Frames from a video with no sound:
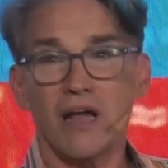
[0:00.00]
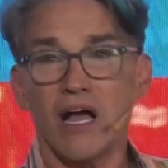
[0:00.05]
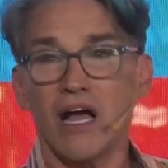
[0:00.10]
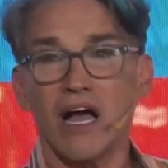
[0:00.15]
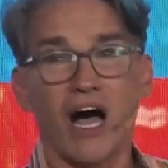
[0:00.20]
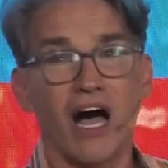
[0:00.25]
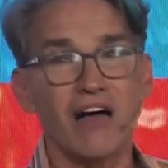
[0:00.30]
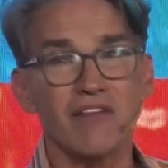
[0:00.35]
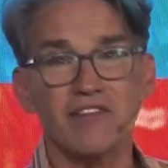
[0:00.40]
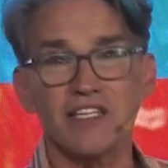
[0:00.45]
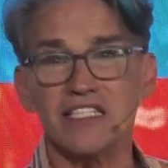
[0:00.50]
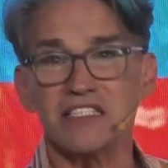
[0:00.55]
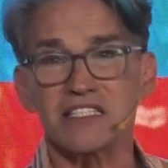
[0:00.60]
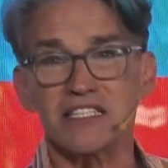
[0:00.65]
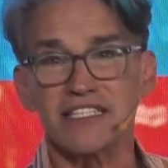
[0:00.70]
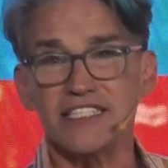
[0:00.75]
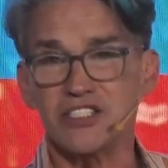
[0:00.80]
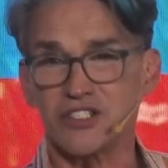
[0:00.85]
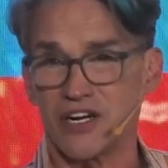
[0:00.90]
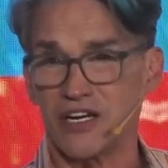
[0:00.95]

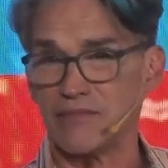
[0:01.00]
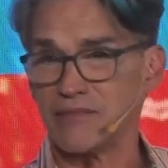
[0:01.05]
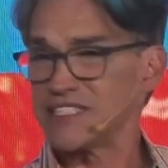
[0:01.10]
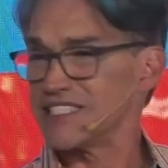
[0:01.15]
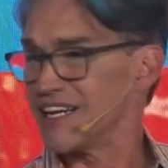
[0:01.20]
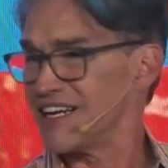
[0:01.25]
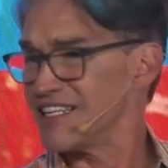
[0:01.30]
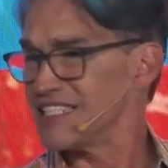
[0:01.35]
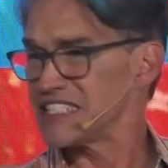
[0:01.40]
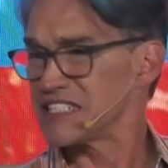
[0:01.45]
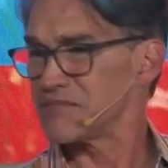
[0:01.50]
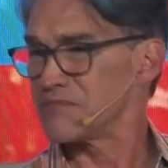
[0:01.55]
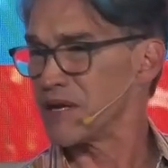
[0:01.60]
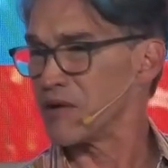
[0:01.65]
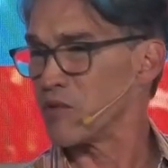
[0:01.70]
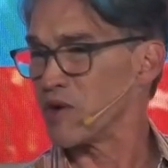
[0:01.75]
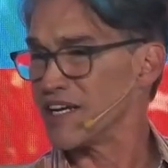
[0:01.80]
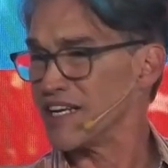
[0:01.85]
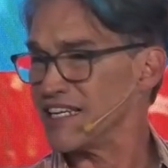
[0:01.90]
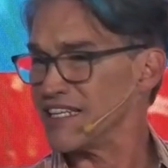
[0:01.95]
obviously traumatized by
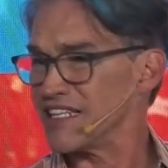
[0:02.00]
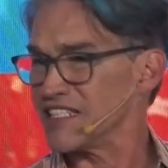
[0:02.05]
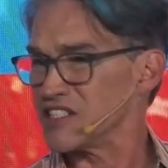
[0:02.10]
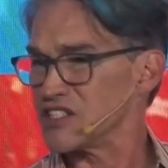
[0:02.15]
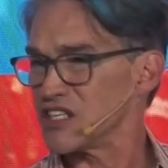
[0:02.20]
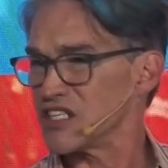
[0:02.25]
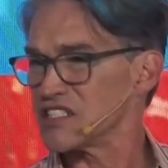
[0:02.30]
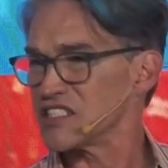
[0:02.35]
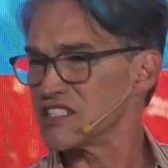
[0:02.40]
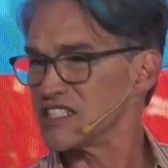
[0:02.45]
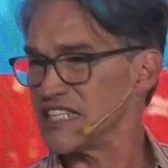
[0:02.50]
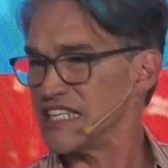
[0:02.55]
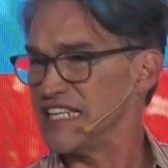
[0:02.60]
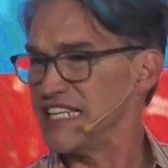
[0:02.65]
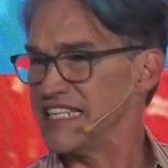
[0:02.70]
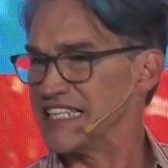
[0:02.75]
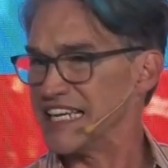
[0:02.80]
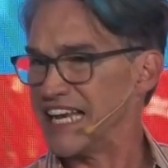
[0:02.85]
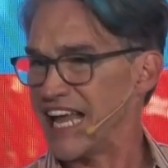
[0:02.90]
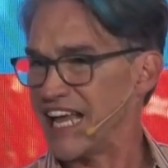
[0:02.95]
what he had just
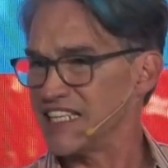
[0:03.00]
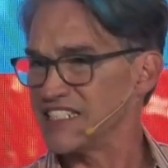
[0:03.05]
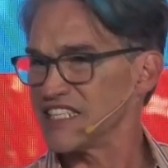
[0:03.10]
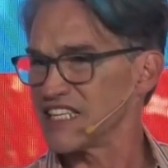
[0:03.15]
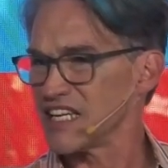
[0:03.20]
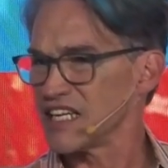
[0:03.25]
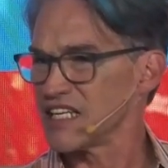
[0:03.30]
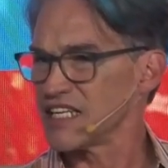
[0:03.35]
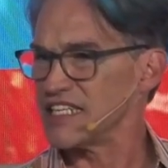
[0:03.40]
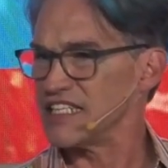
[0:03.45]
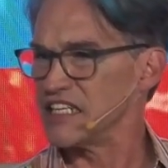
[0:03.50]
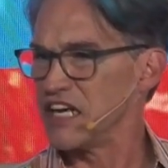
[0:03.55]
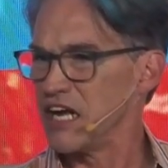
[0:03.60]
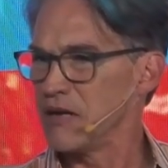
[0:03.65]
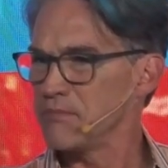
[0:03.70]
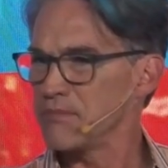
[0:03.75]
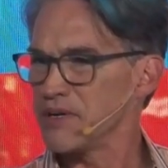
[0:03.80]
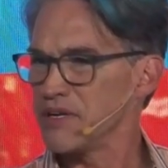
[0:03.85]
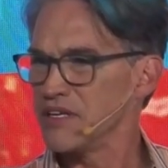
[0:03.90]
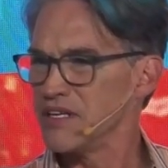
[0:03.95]
seen and had to clean
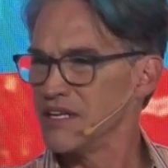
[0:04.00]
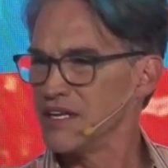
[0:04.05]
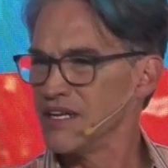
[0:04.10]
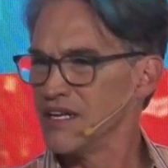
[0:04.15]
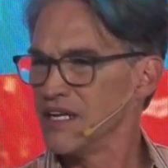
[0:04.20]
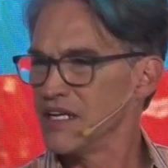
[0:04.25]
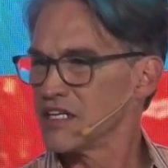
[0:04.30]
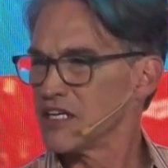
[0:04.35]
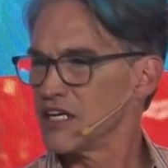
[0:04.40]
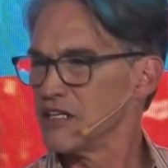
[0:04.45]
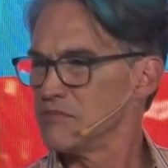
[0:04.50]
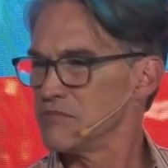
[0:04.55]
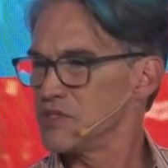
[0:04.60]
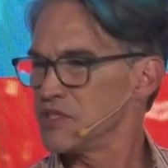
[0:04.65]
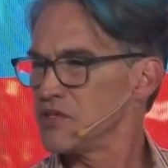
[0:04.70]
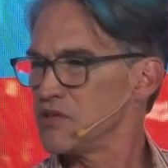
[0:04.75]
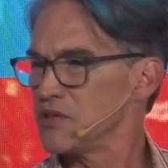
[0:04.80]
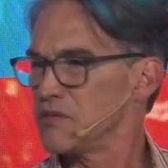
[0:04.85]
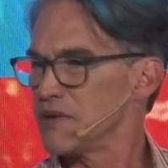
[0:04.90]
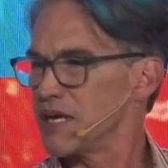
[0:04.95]
up, come
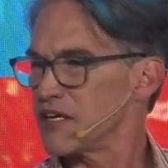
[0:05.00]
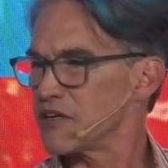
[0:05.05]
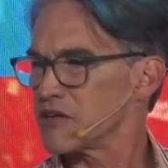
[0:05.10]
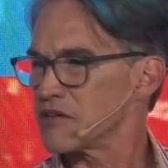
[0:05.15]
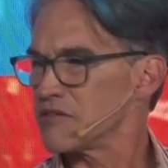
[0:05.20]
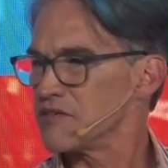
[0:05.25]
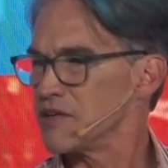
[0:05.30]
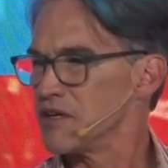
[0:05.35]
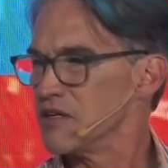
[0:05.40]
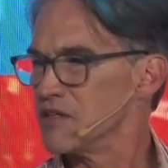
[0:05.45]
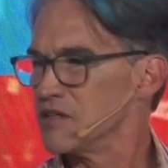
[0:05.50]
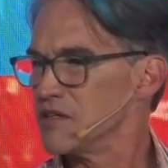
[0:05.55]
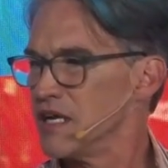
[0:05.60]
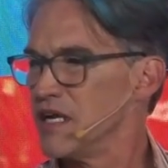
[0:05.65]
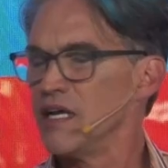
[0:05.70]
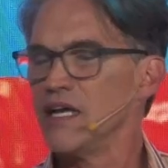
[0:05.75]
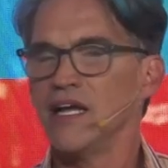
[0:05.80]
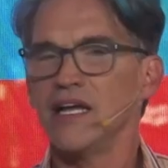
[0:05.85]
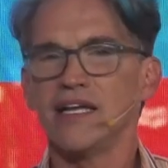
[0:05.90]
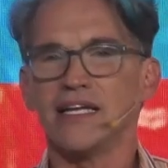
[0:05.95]
to the microphone
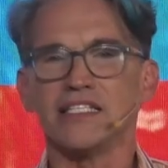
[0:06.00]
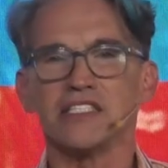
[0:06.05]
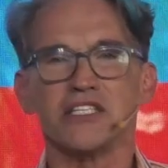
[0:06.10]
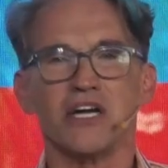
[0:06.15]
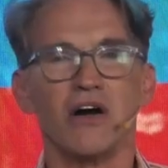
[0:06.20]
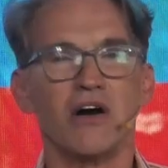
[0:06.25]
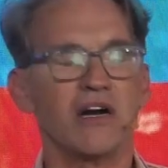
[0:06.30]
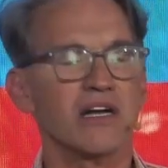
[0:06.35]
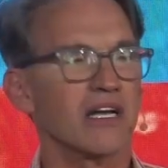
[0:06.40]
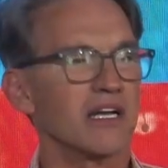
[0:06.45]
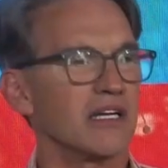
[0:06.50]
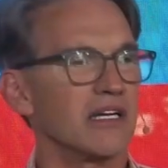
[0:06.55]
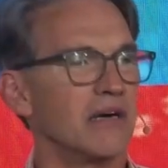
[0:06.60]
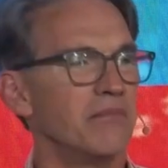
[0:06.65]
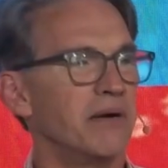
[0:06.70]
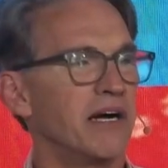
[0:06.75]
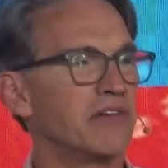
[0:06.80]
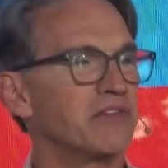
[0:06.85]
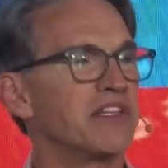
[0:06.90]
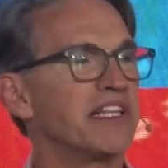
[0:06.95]
and talk
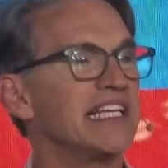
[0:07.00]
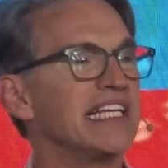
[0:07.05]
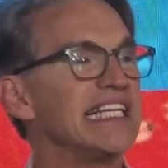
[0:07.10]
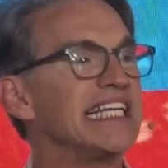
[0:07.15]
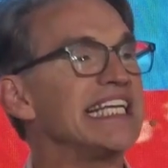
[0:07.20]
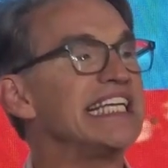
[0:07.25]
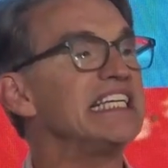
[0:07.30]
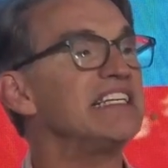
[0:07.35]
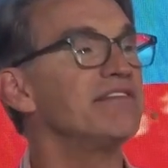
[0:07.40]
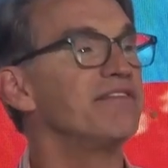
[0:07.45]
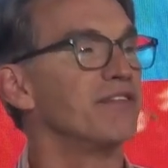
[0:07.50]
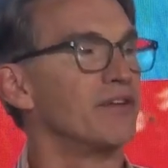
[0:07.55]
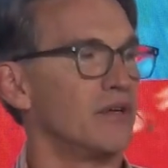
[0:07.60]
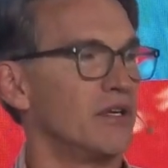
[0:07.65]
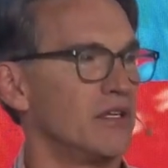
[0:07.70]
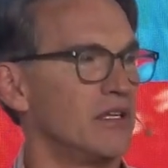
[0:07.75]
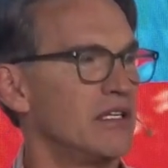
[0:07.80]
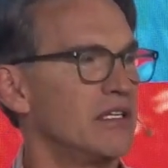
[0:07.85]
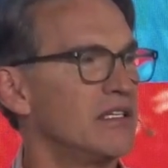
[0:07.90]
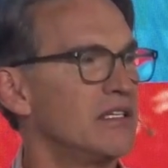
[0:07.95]
about the evil